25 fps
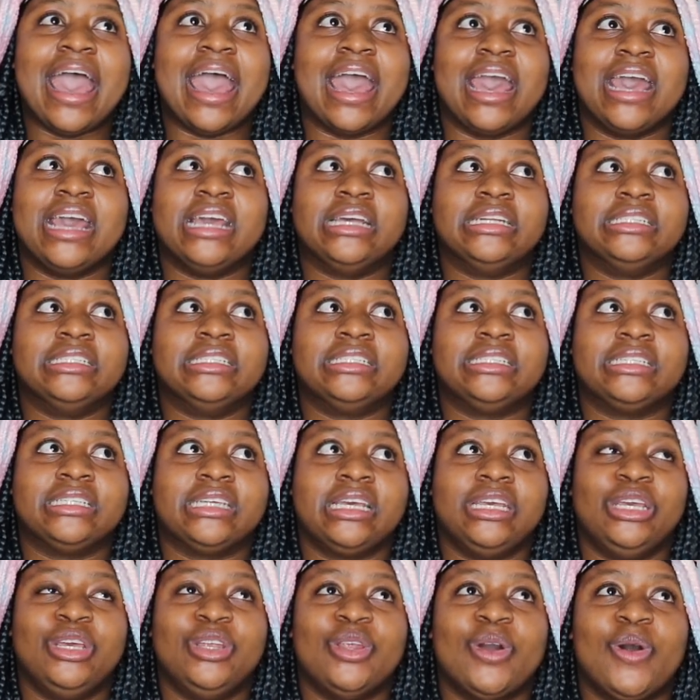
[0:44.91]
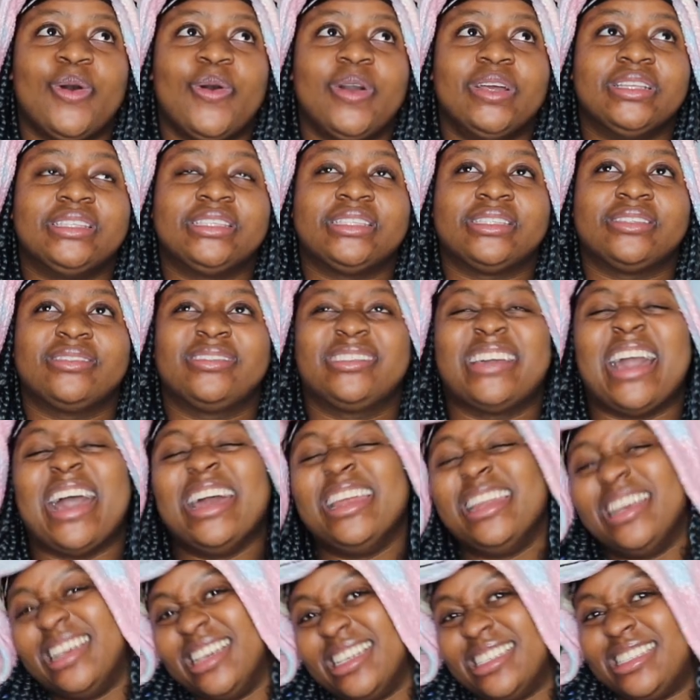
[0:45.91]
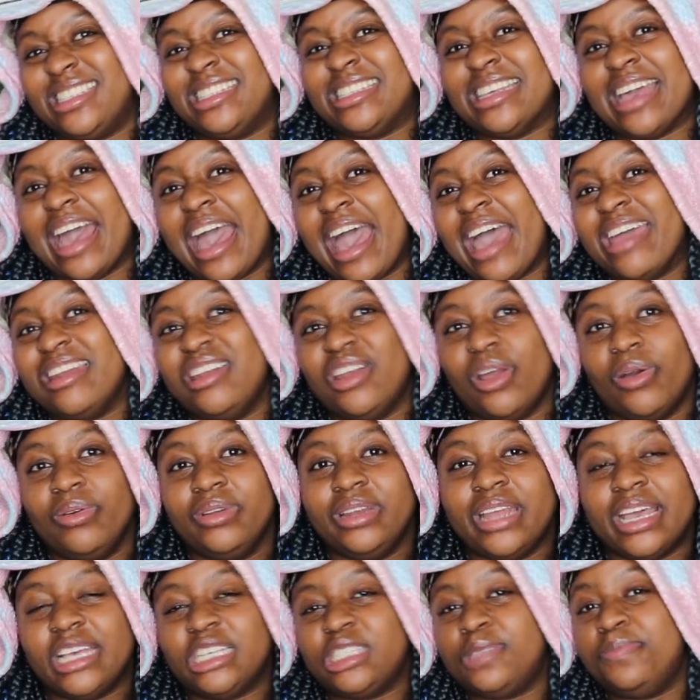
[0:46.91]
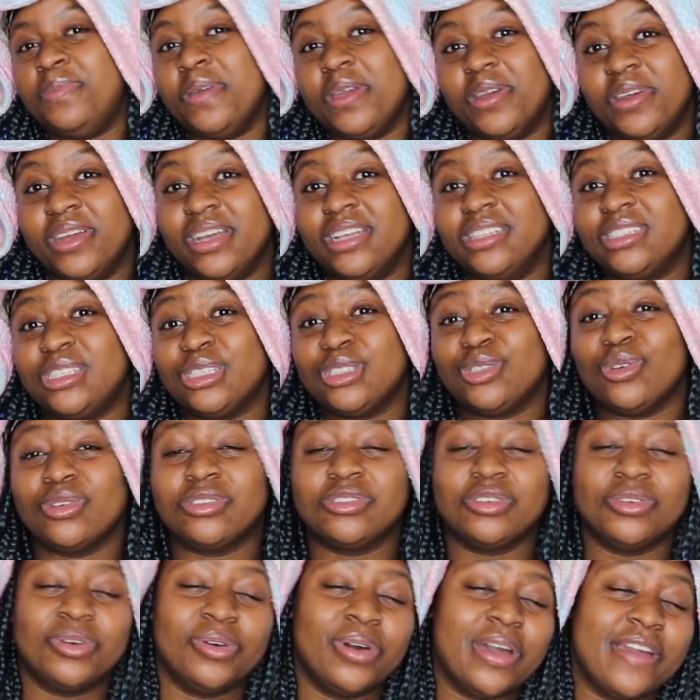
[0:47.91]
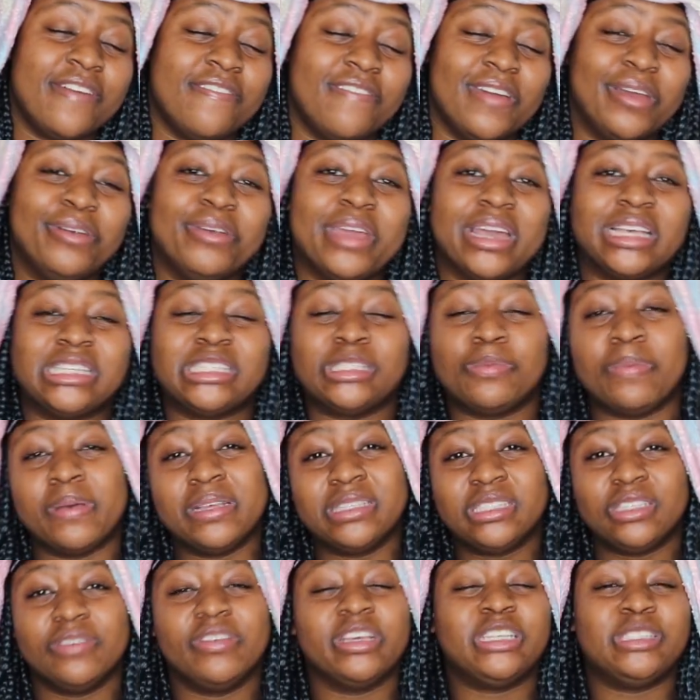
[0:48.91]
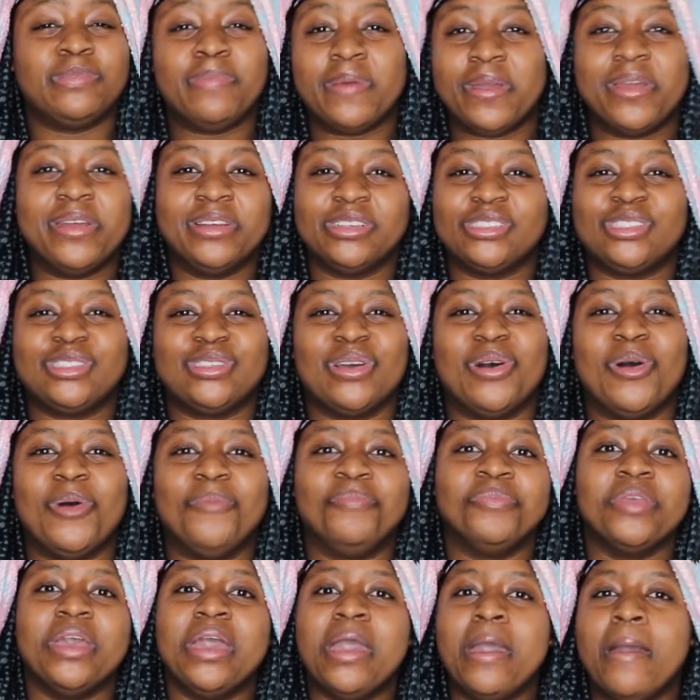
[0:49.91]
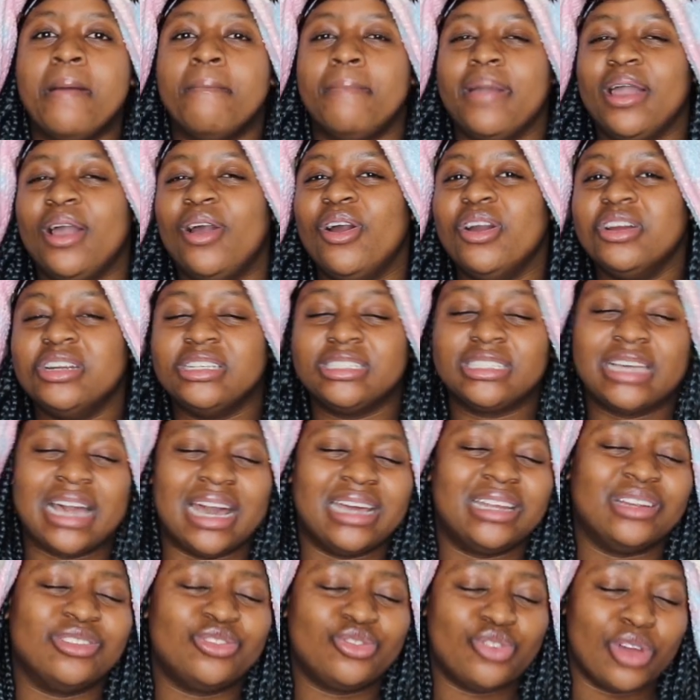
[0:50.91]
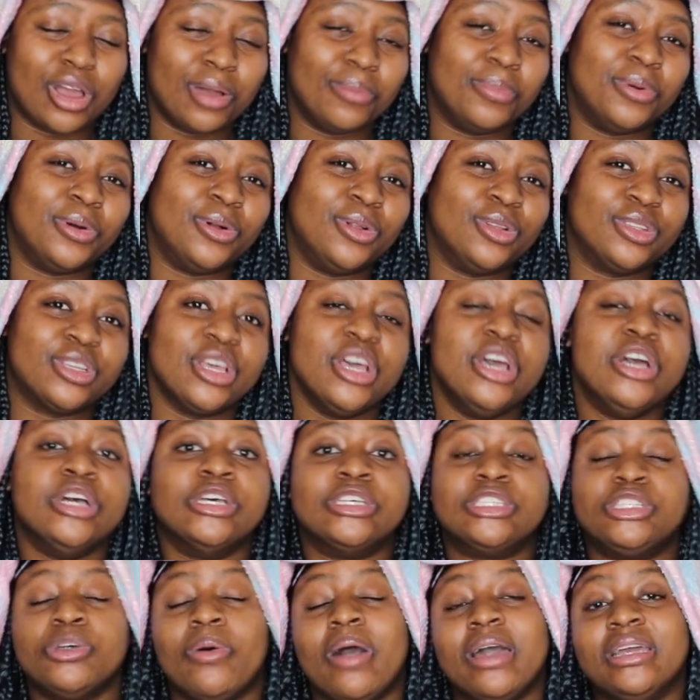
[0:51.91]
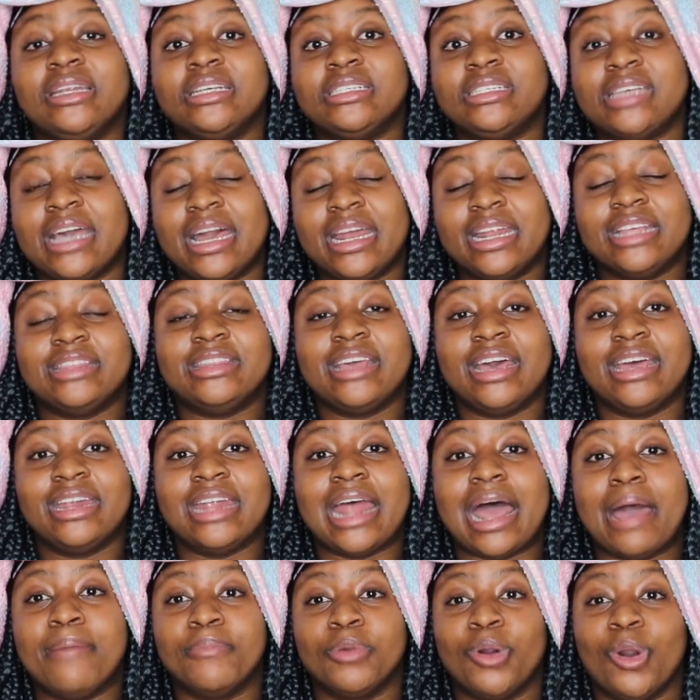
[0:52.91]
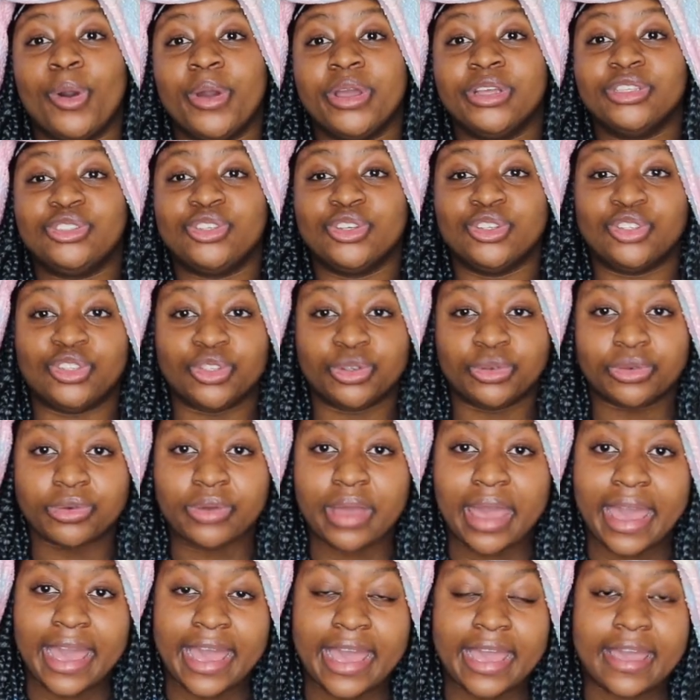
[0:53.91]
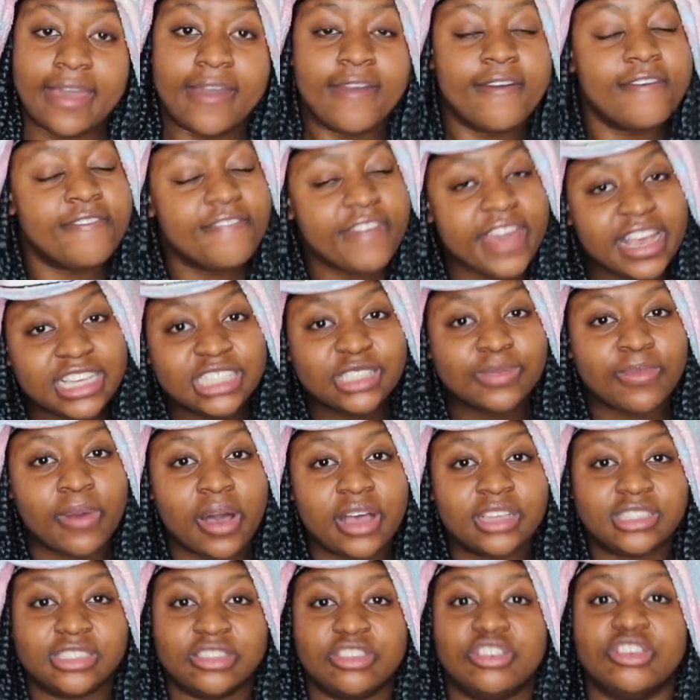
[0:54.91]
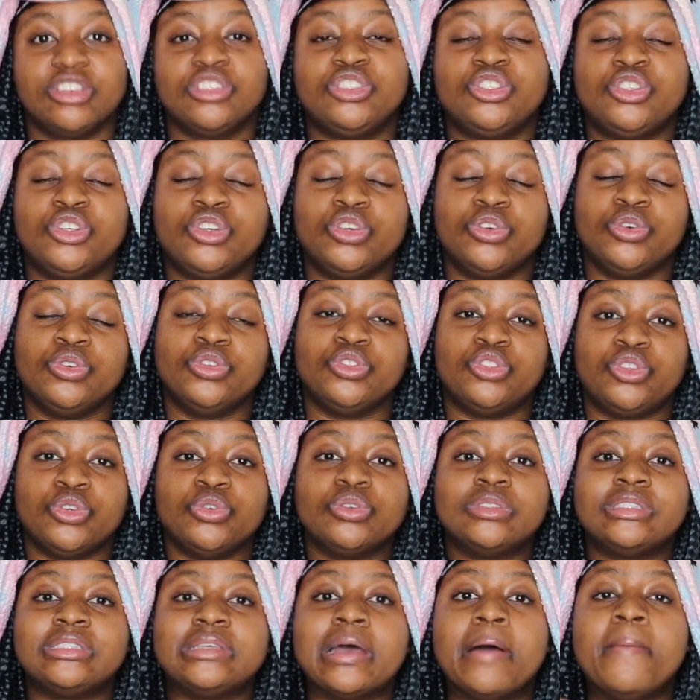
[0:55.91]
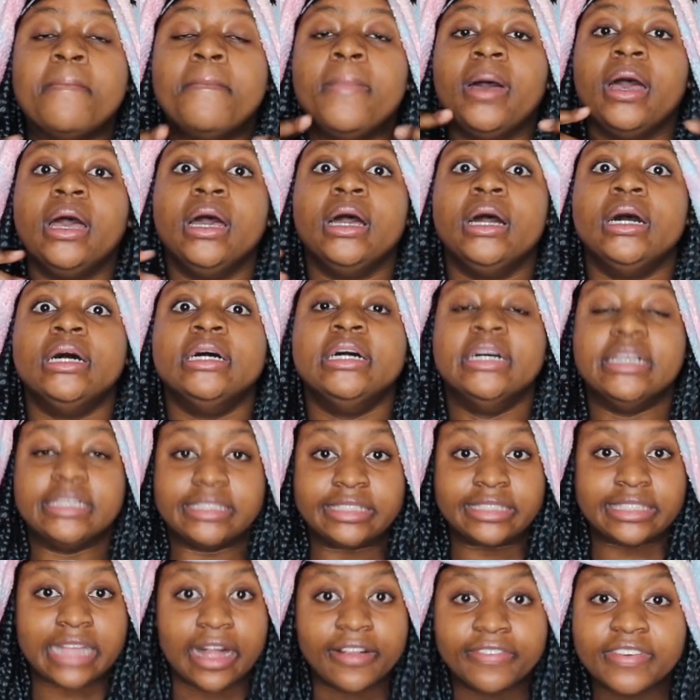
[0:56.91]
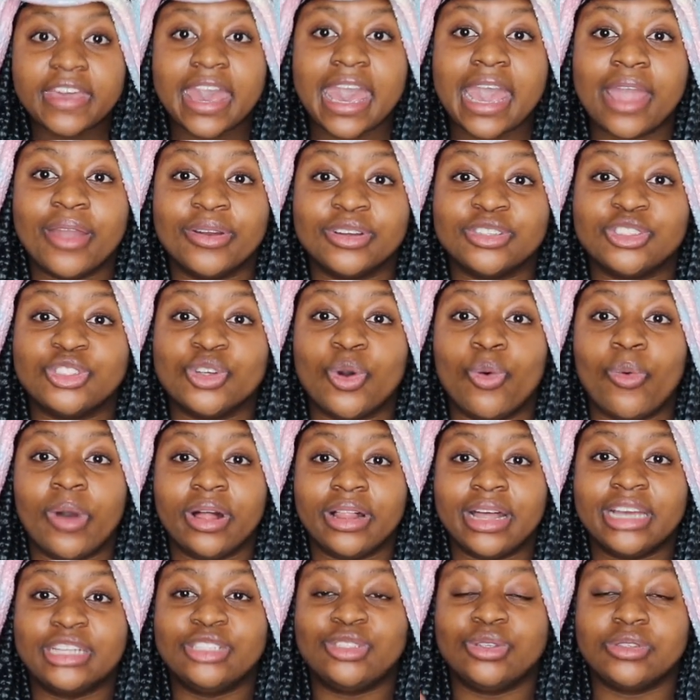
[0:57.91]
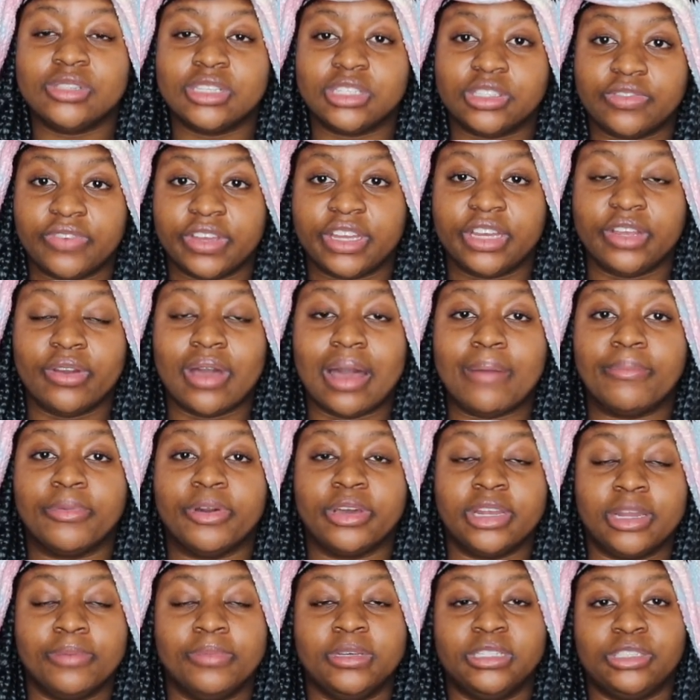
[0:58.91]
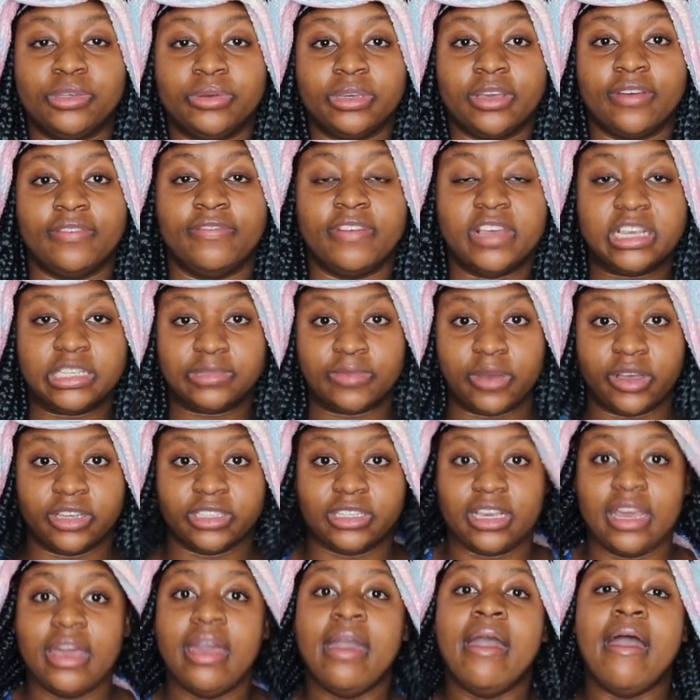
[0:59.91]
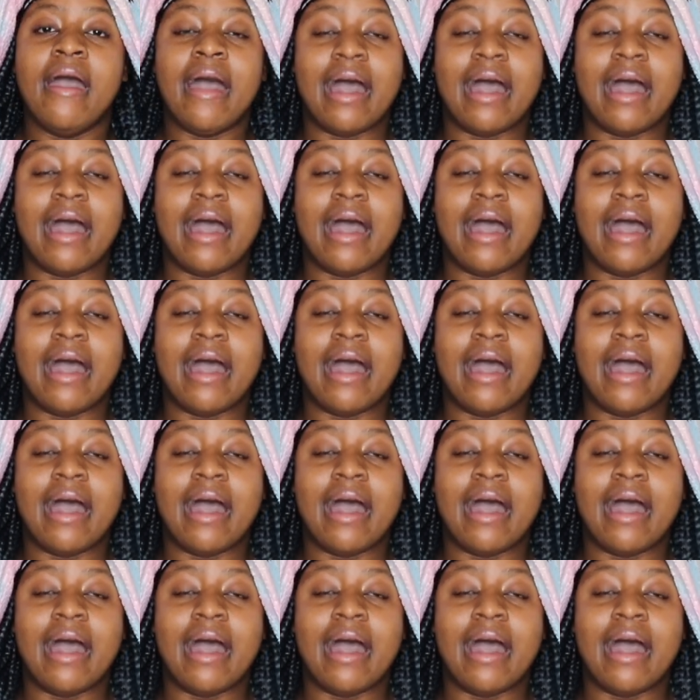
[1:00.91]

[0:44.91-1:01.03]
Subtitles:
And you know, it's kind of a sad, lonely experience. It's also a very expensive experience, so my heart is kind of troubled. So I decided that I'm going to do a face mask just to do some self-care. So while I do this video, I'm gonna be doing a face mask.